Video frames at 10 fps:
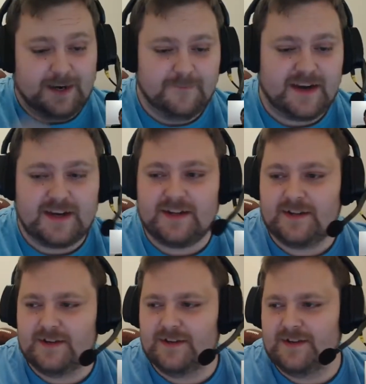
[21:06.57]
not
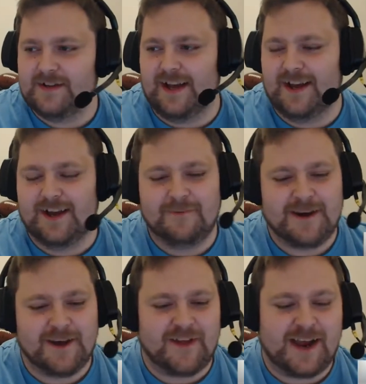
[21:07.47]

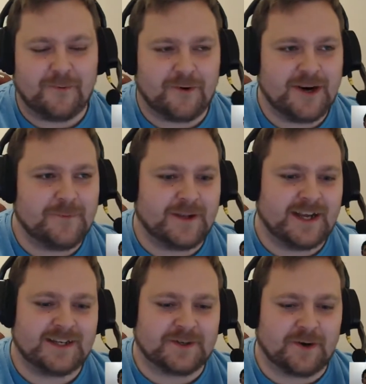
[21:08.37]
that worried, but
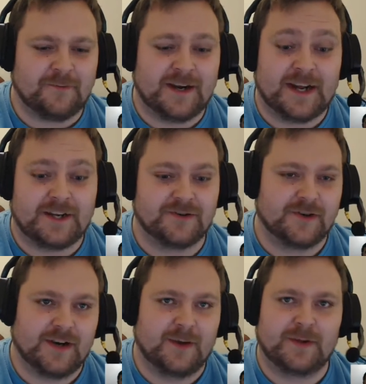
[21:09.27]
that is sort of my nature
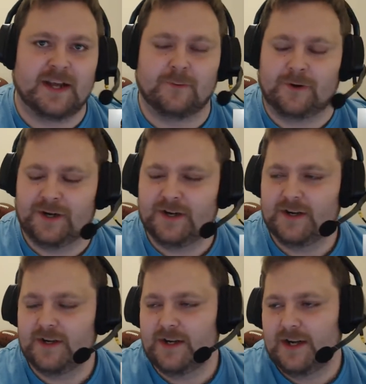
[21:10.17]
to not be that worried.
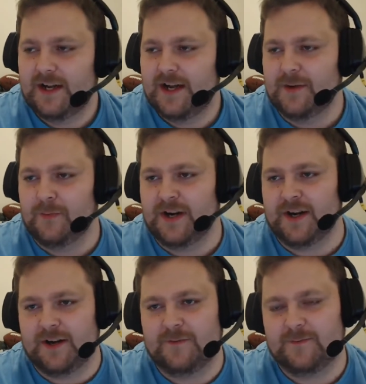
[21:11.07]
But
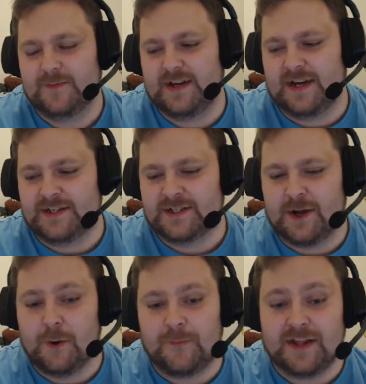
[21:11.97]
I just
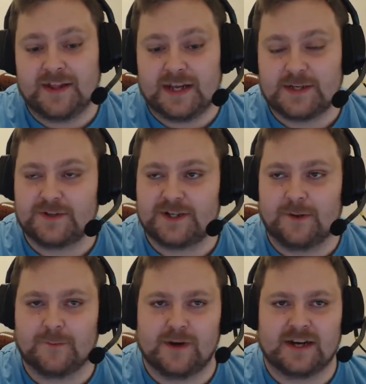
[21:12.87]
hope that things will
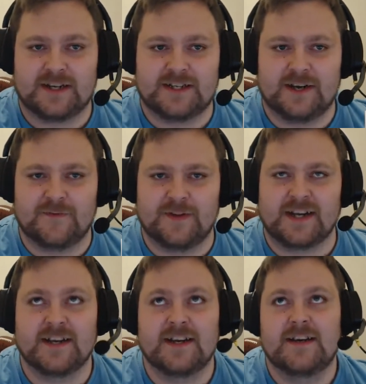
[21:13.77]
self-correct itself.
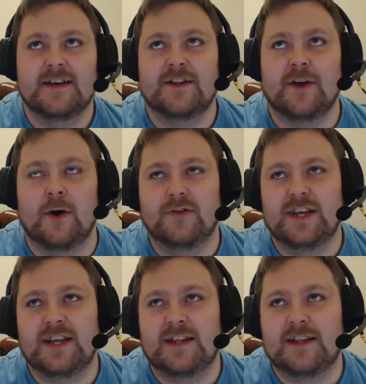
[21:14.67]
Like the
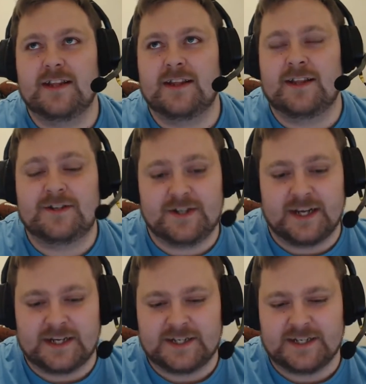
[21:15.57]
only
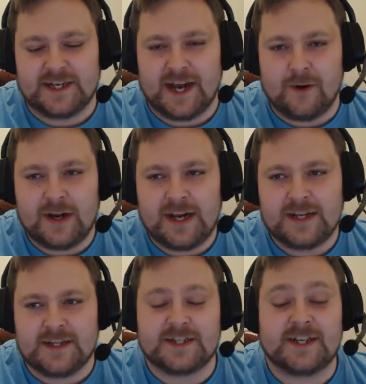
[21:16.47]

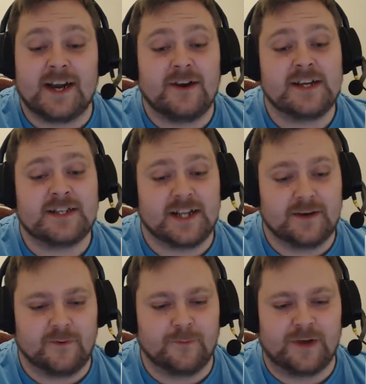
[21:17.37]
scariest thing
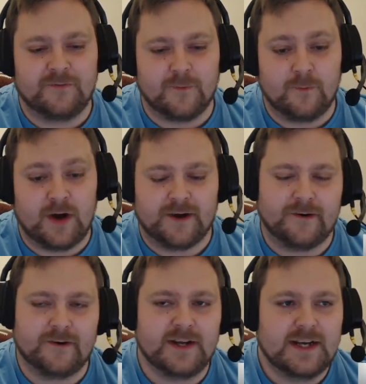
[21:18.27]
for me for
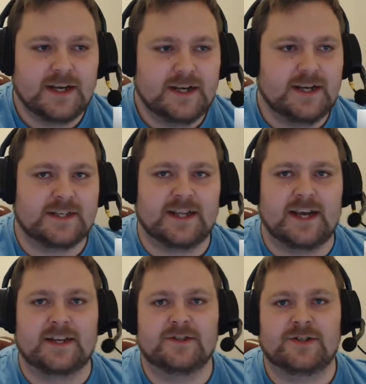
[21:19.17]
modern is
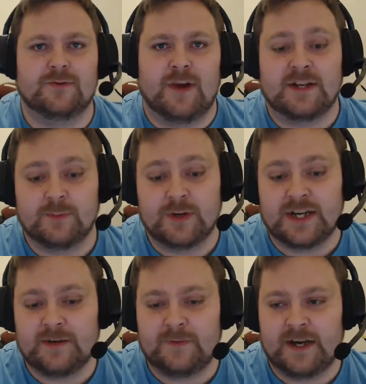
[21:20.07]
that Dredge will
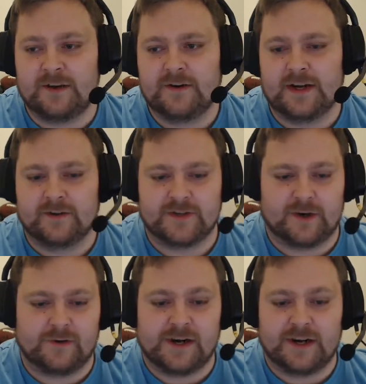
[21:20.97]
get better. It was
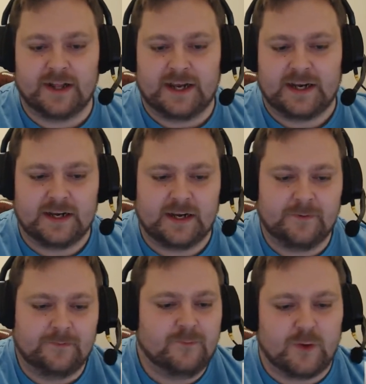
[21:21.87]
already like
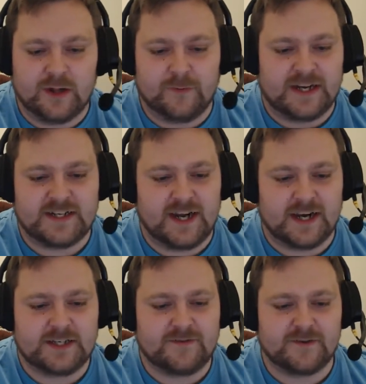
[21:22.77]
one of the best
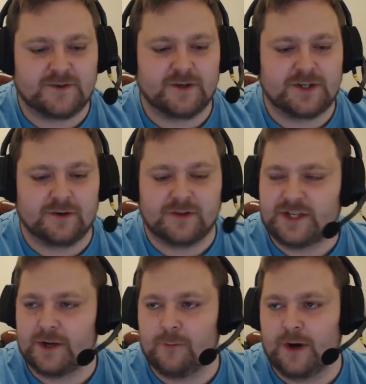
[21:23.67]
decks for sure, certainly
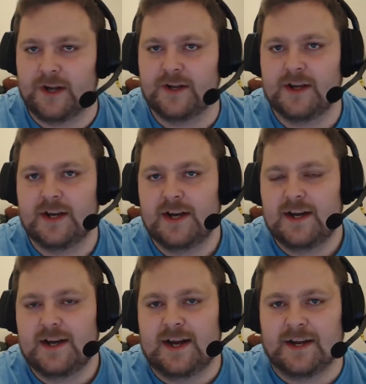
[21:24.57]
tier 1,
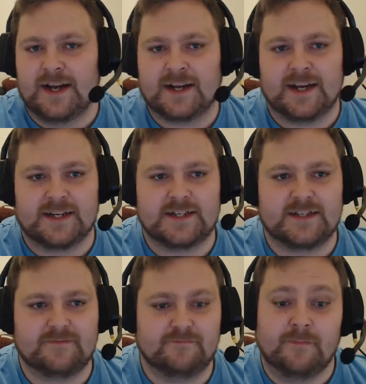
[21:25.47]
and it
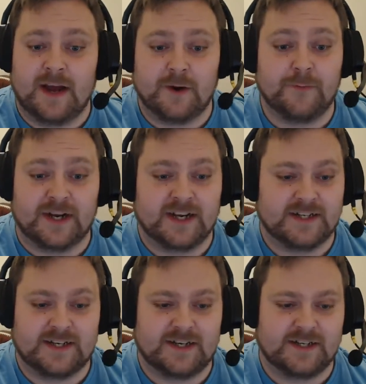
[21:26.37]
gets better
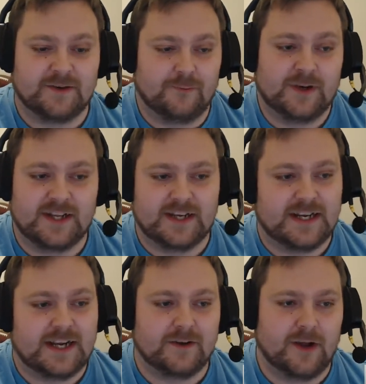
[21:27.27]
because it doesn't really
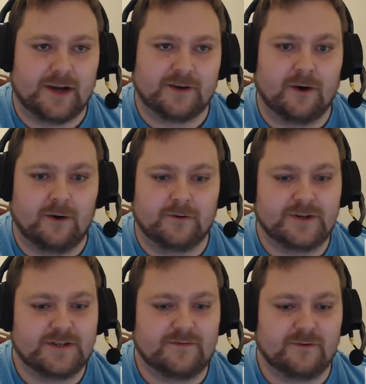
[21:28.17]
need a lot of
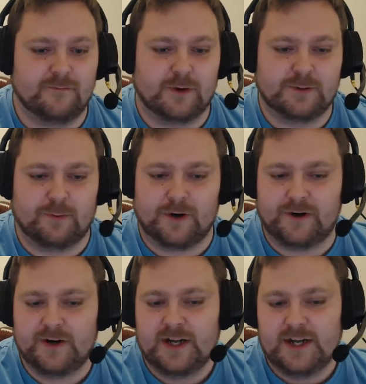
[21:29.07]
cards for the most
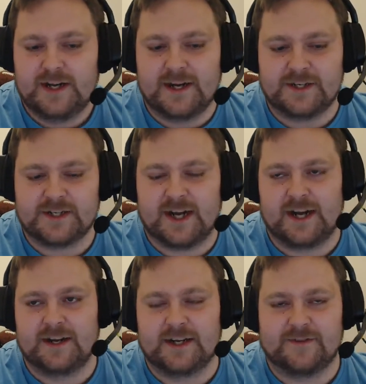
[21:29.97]
part. It just
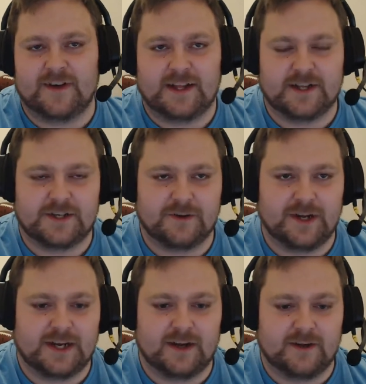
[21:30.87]
kind of needs Faithless
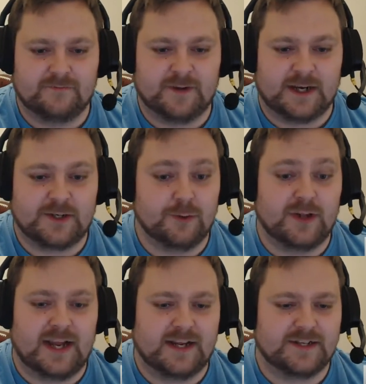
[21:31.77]
Looting, like 2
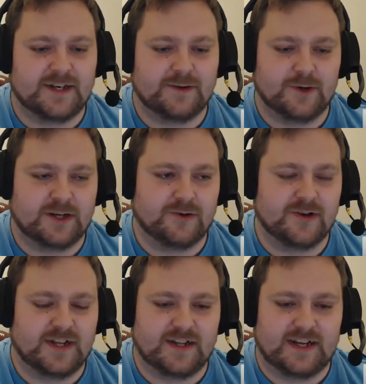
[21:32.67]
lands and a
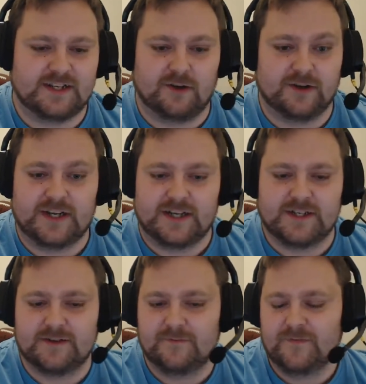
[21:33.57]
Dredger, and then that's all it needs.